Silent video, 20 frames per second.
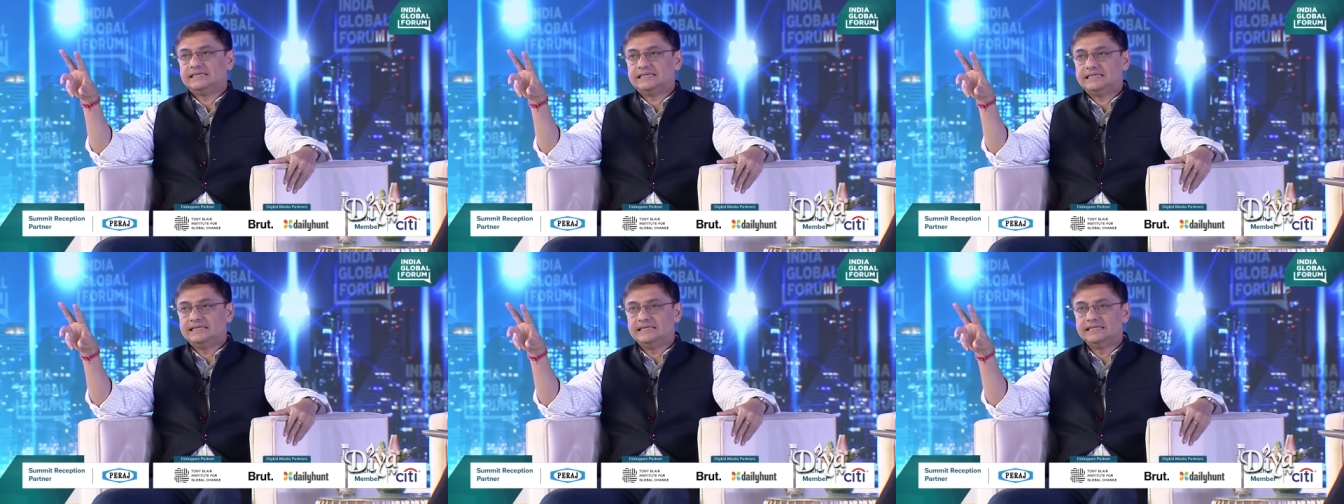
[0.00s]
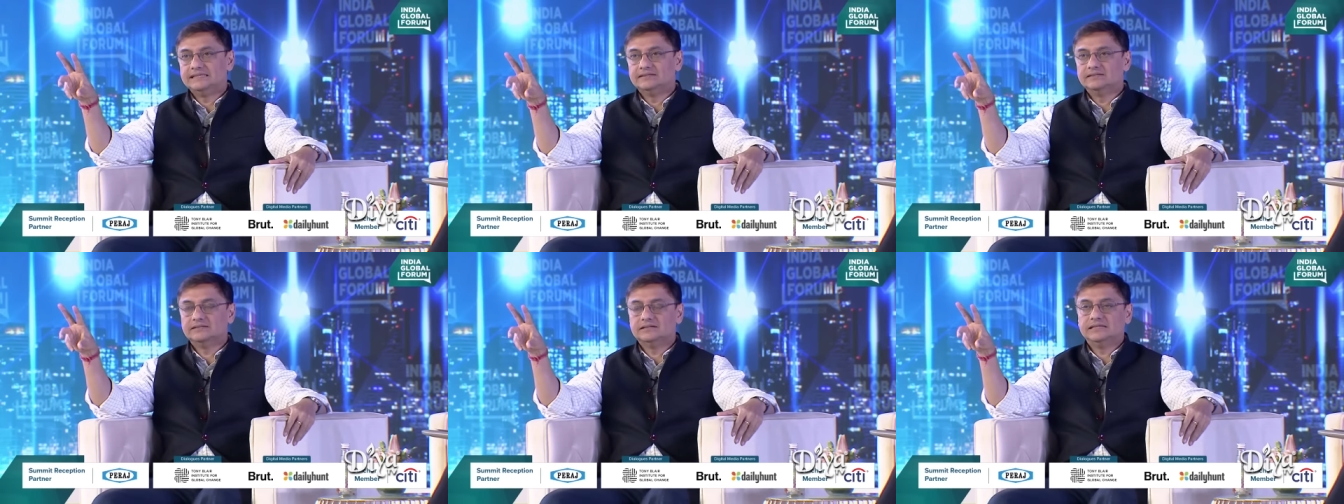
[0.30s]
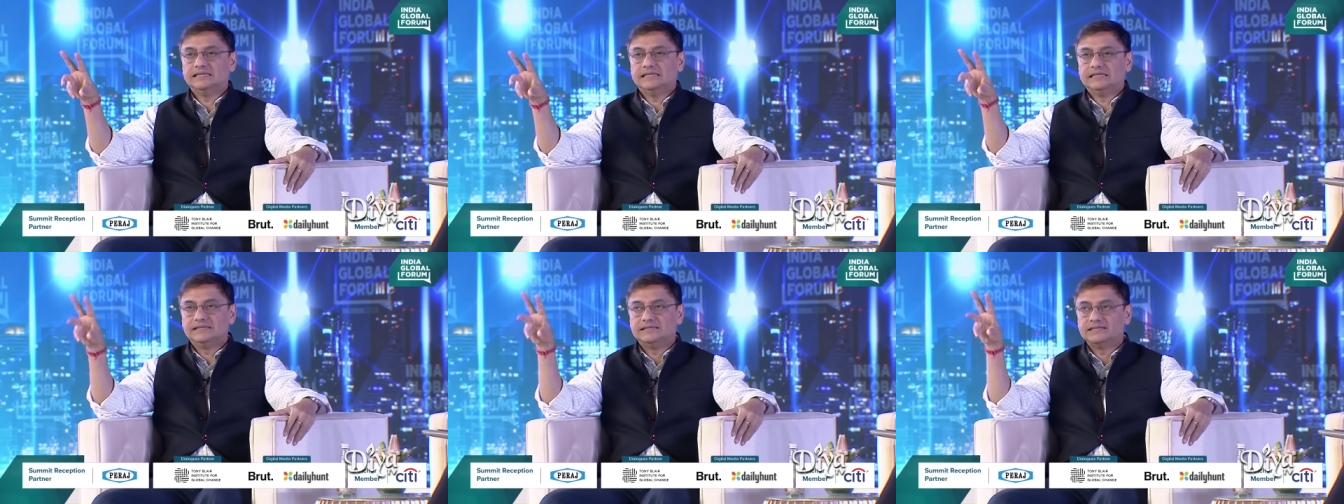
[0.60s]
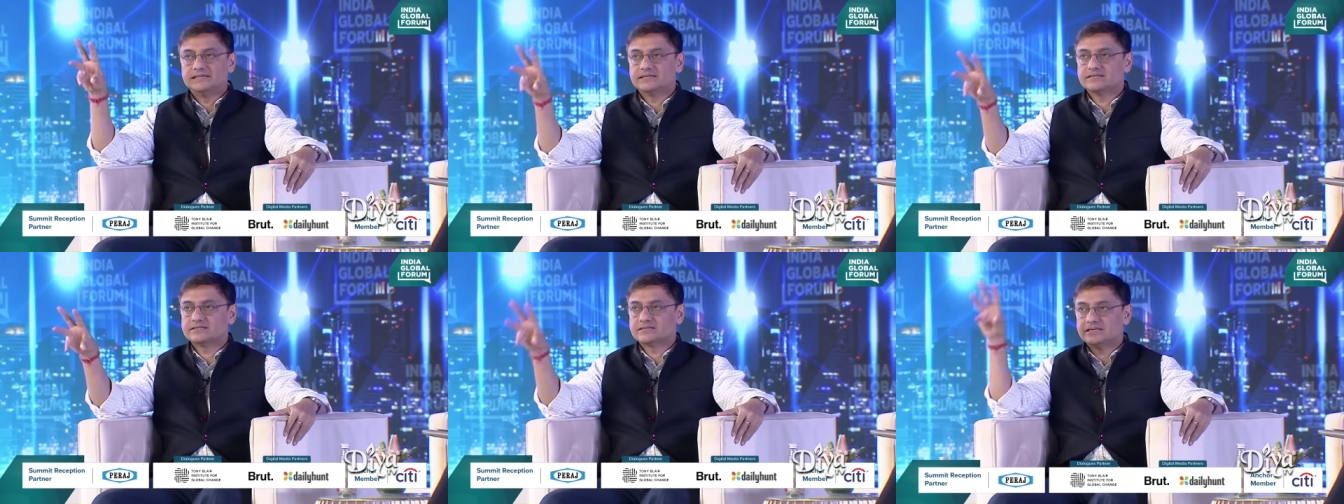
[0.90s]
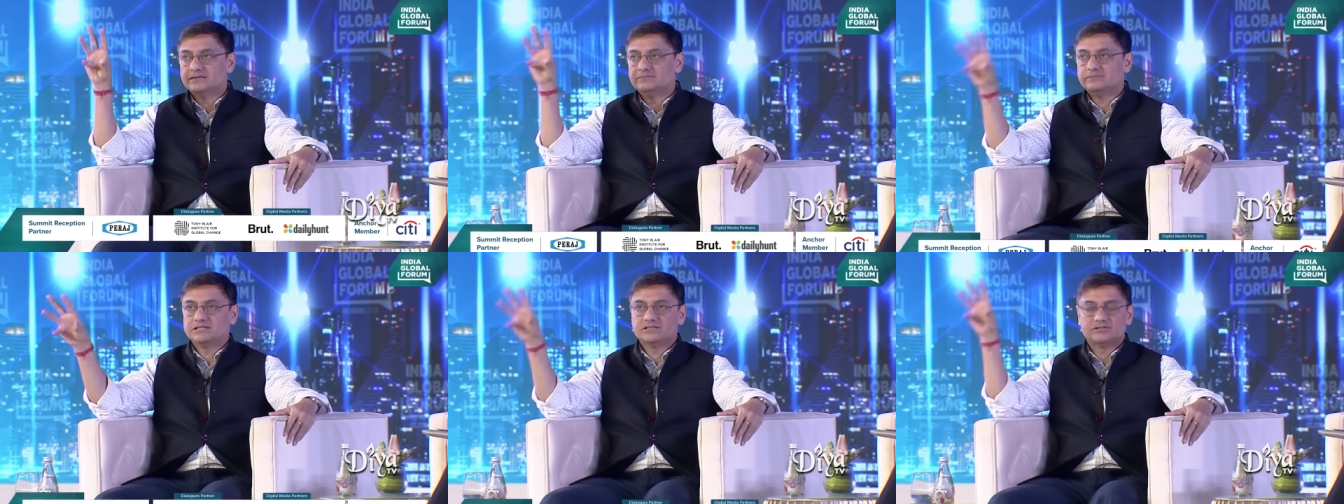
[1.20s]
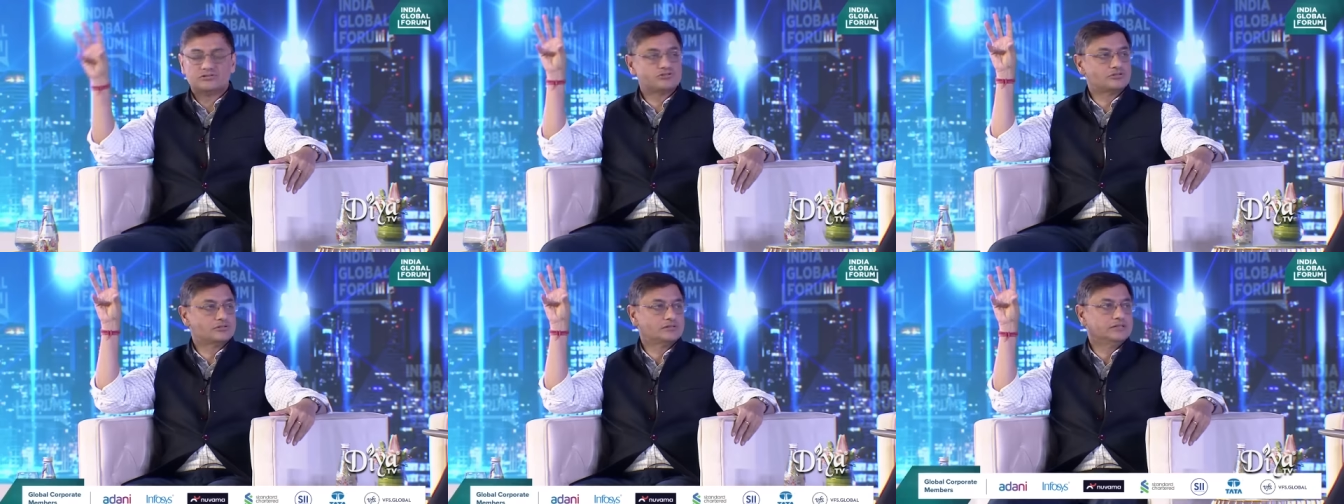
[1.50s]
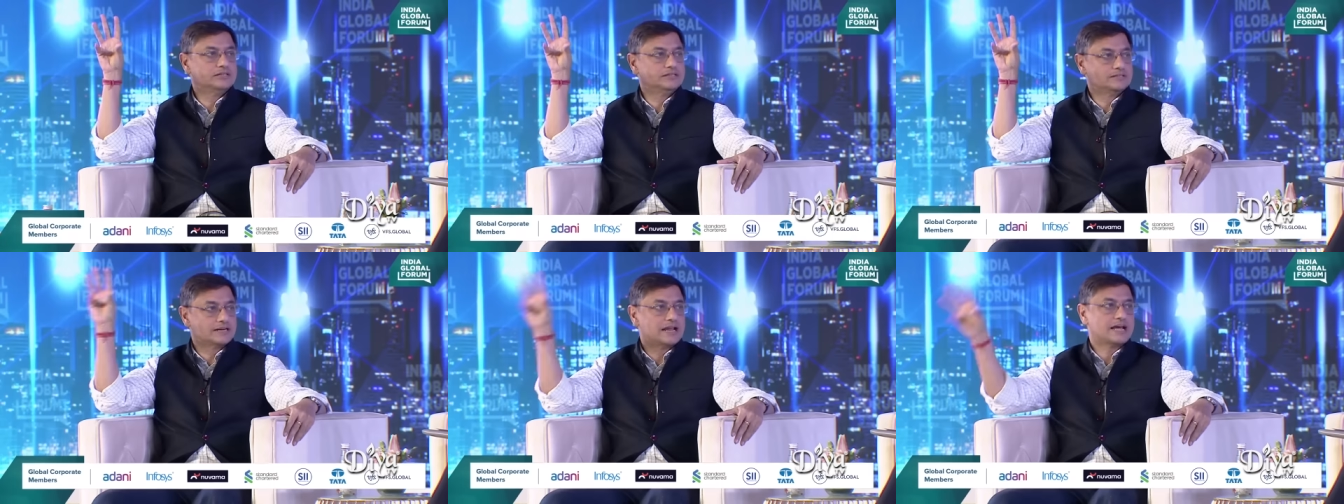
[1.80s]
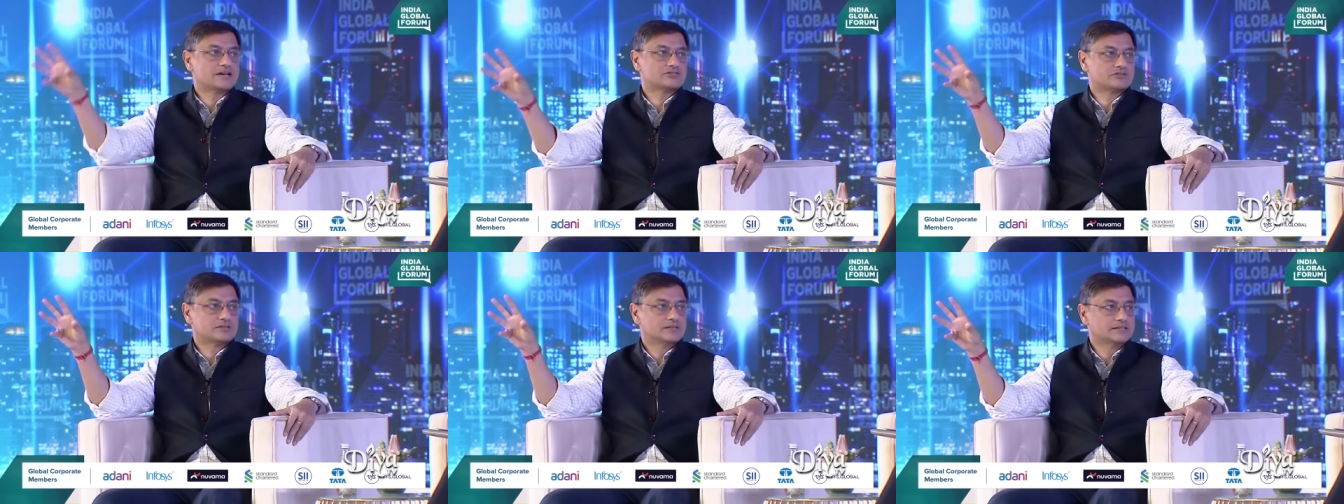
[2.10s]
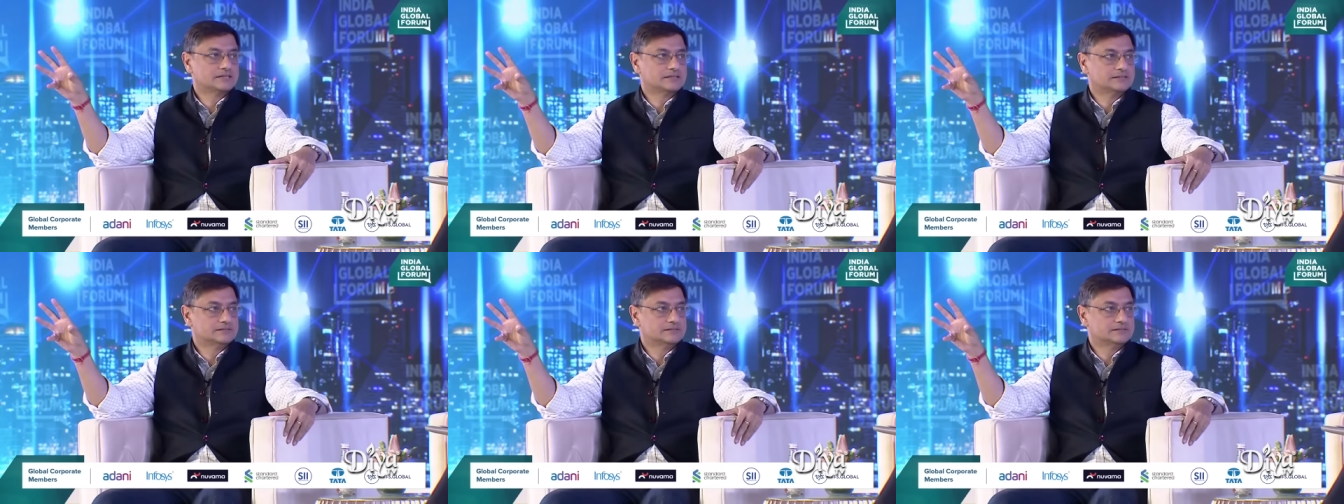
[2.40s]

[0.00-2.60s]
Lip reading: in India's image internationally,